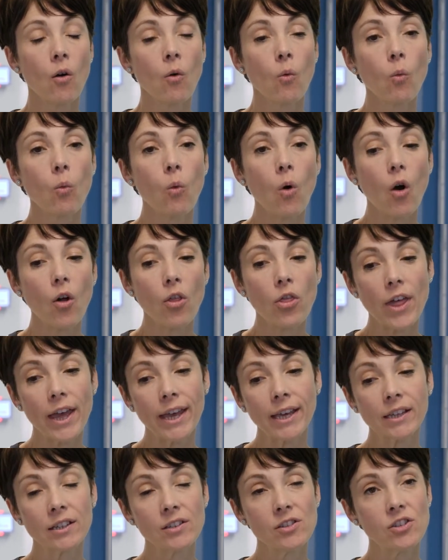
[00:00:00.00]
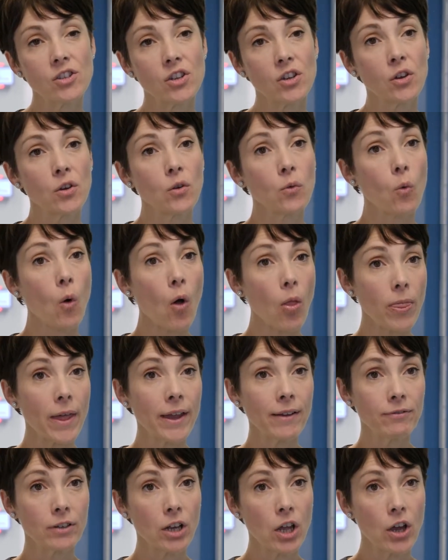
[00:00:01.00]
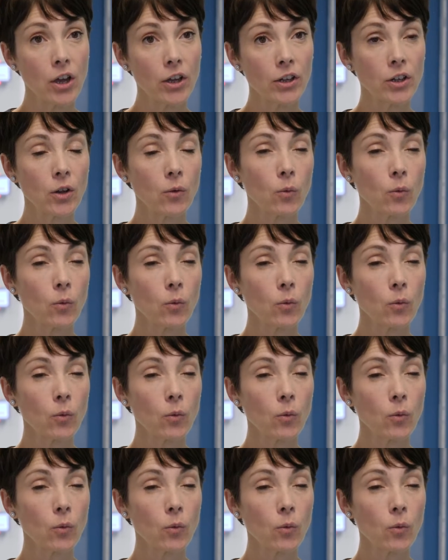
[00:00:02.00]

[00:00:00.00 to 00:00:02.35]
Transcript: what they can do, what they've learned,